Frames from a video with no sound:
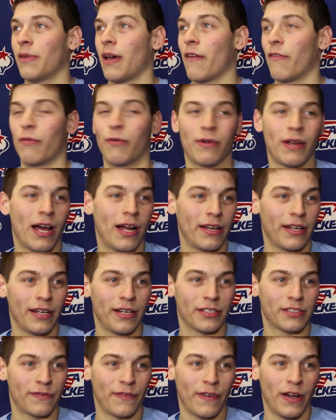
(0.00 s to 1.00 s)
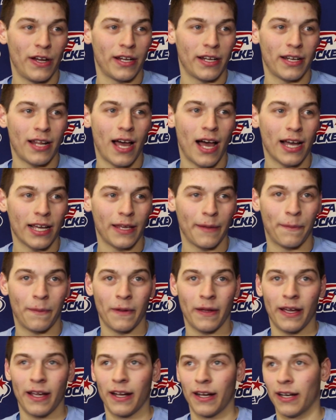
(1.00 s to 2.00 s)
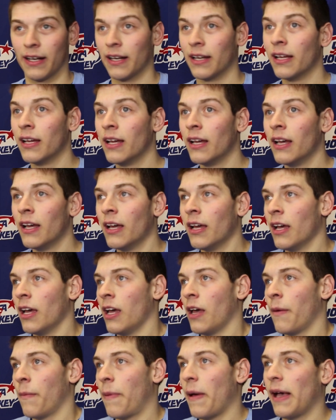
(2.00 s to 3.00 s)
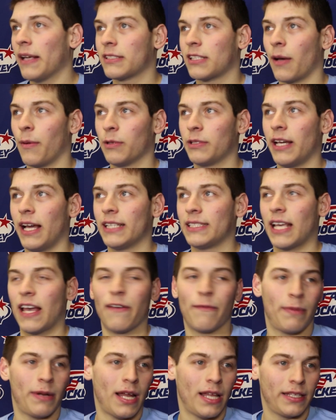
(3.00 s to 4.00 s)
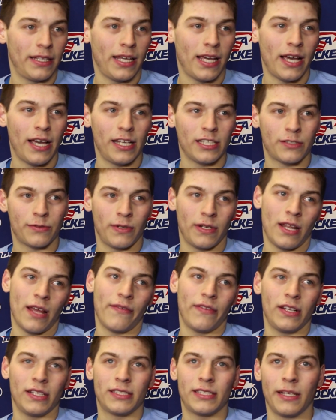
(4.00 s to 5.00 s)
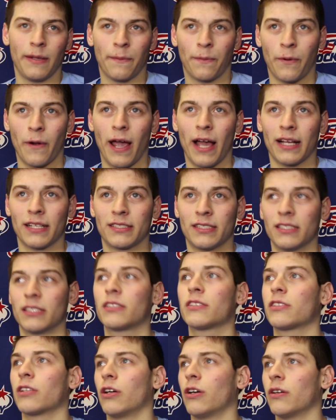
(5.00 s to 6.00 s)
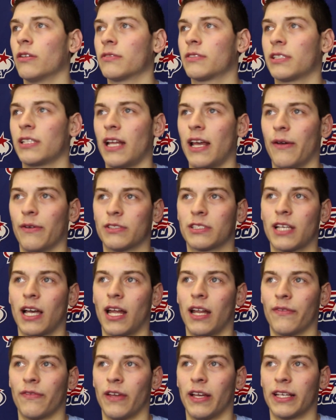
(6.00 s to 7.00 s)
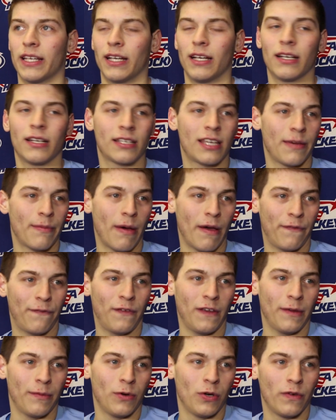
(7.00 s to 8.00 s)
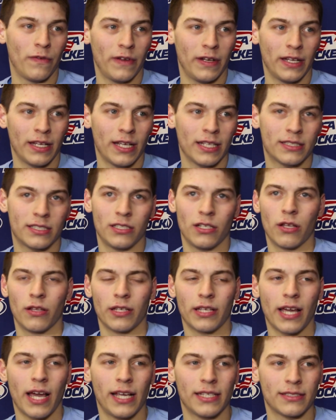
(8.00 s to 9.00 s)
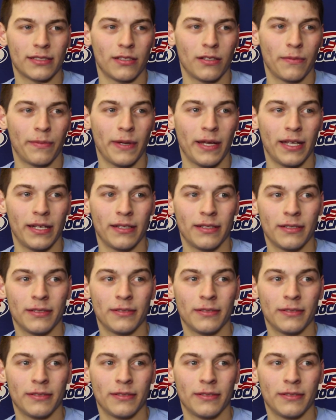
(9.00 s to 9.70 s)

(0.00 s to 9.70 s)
Everyone out here is a very good hockey player, and the past couple days I haven't been on the ice. We didn't have any team practices, so today was kind of like a get my feet moving and get to know the guys a little bit.